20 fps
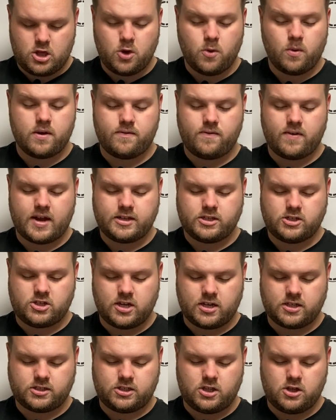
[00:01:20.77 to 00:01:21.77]
you want to find
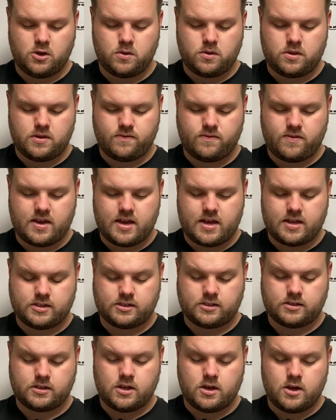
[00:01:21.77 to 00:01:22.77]
just youth
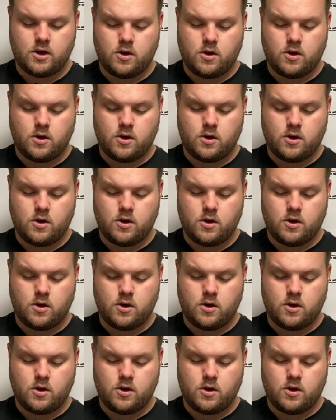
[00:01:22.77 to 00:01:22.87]
events.